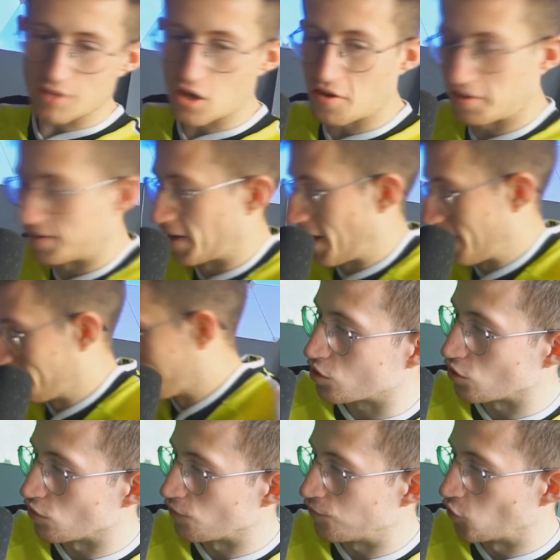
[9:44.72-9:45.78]
Okay.
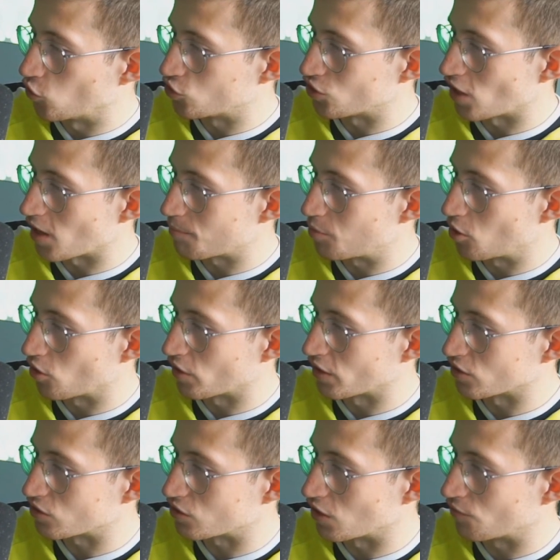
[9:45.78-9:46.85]
248 pot
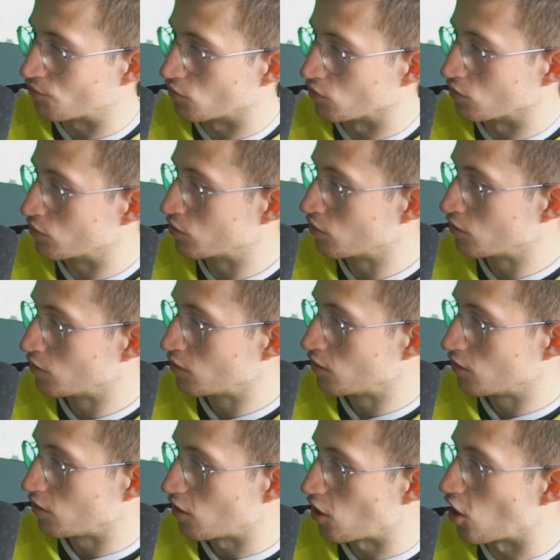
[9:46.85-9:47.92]
hits different.
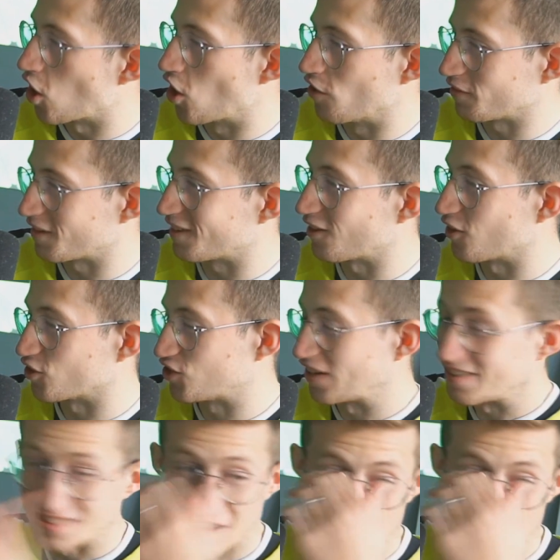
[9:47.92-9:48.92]
Oh, Shit, it's